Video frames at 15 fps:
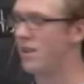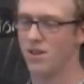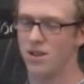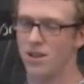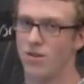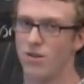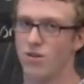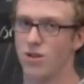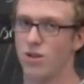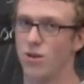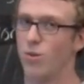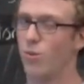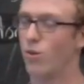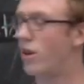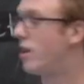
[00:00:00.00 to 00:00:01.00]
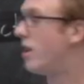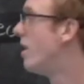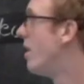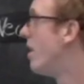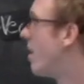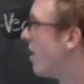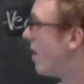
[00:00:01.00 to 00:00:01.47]
is 0, 0, 1.
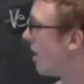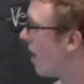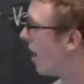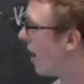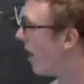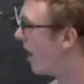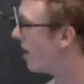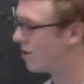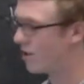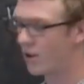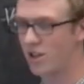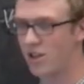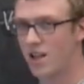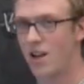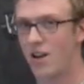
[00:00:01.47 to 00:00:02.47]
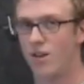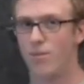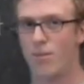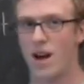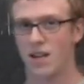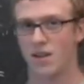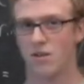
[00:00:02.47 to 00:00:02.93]
As you can tell, the
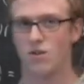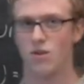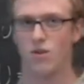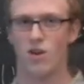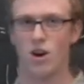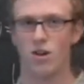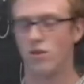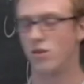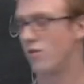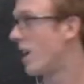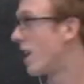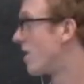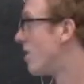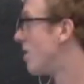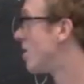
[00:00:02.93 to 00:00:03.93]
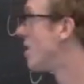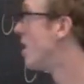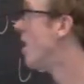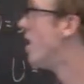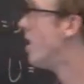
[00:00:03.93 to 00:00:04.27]
magnitude of all those vectors,